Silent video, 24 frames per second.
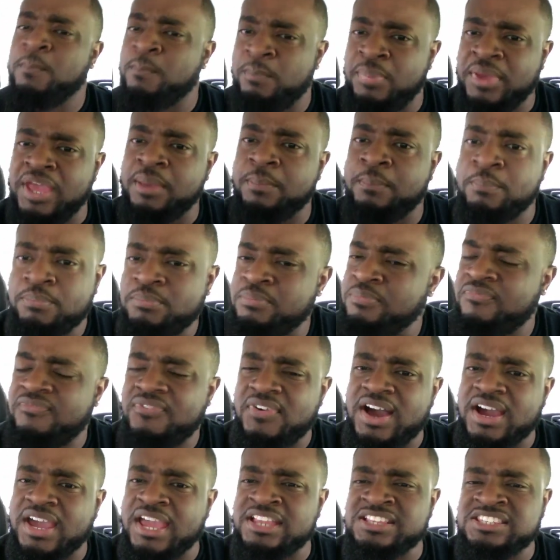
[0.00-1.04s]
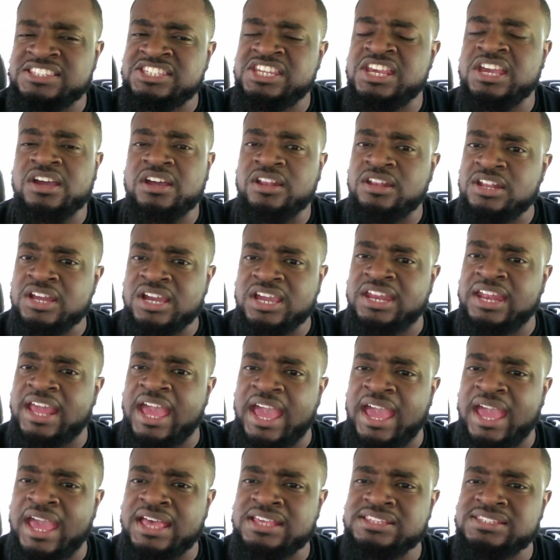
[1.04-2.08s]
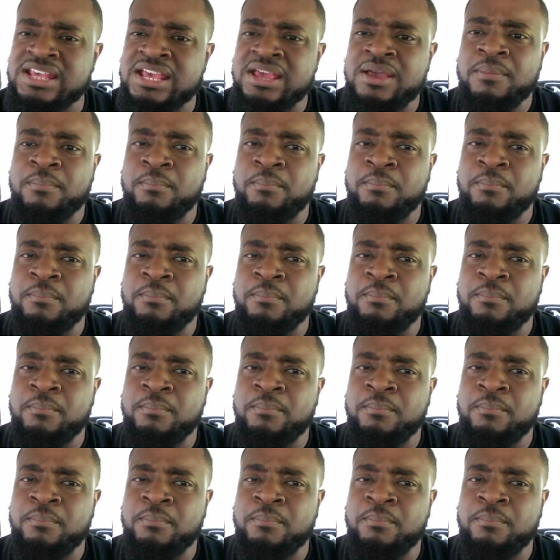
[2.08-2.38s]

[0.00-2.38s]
big fucking tigger looking ass